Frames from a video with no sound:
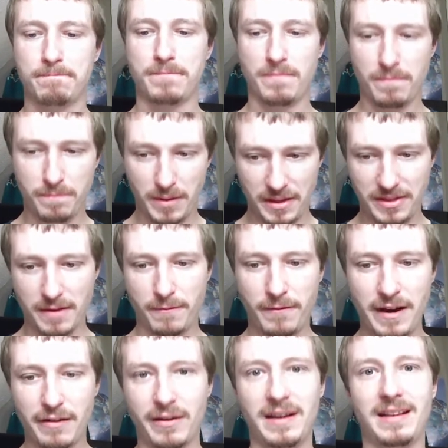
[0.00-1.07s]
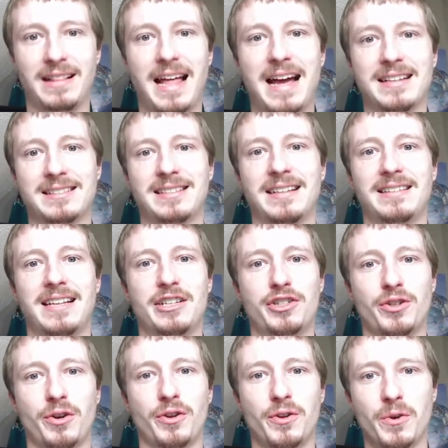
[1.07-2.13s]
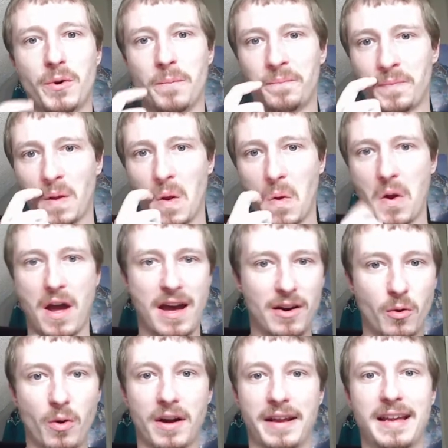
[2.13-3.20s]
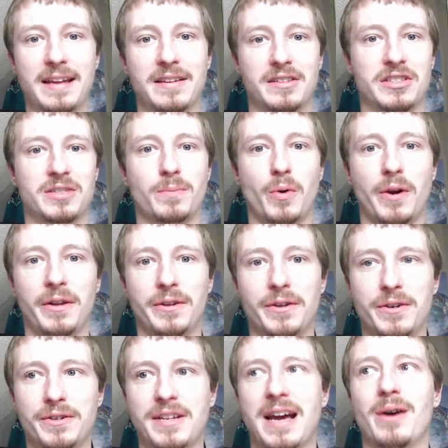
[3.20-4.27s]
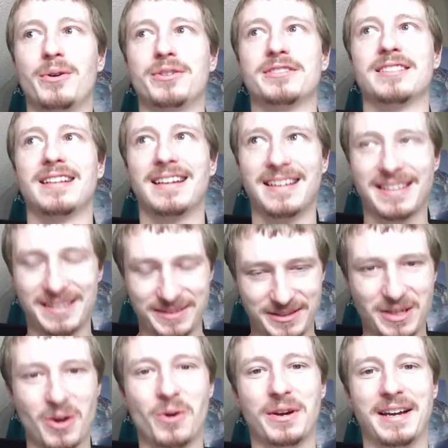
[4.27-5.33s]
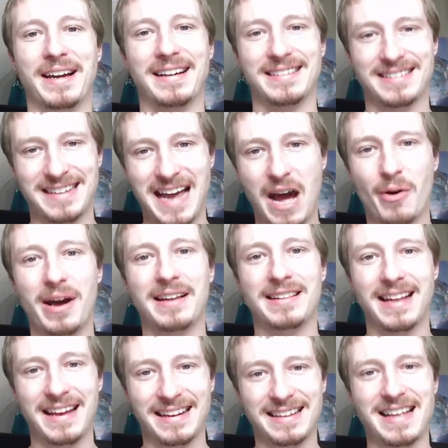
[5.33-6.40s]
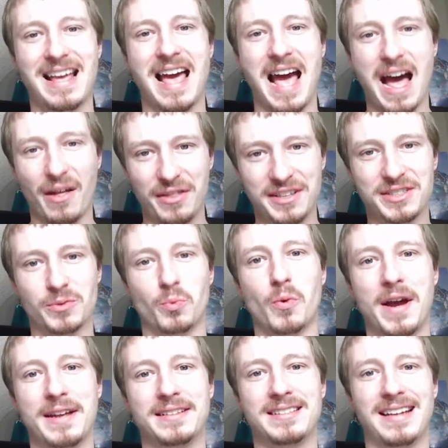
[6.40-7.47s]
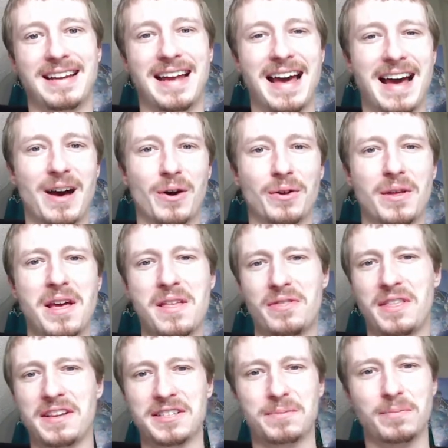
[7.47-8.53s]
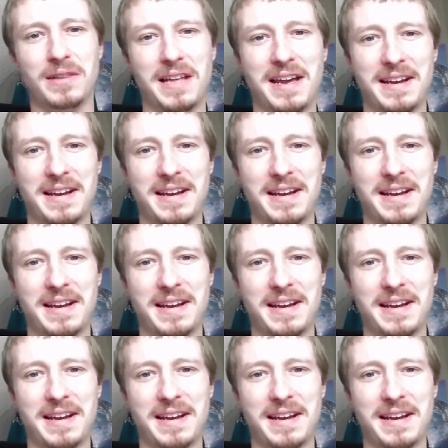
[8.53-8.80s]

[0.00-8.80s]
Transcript: But the very last thing they show you, I don't want to get into spoilers. I was like, okay, now I like how this went and how things played